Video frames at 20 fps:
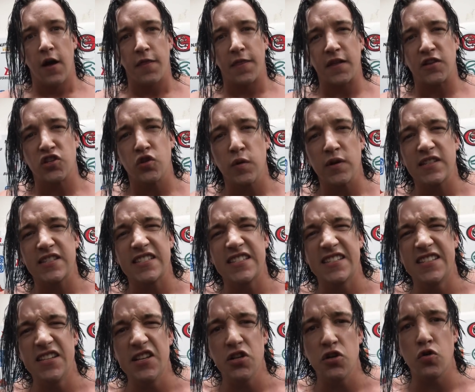that you are
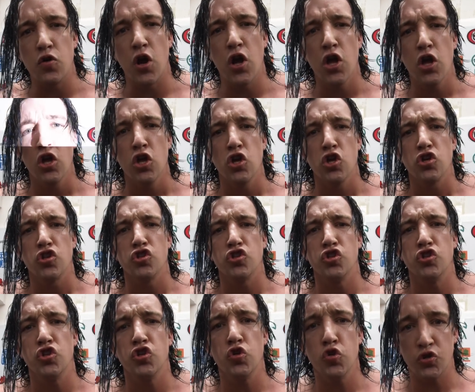still
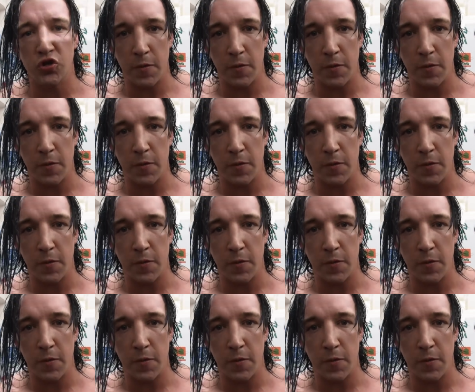New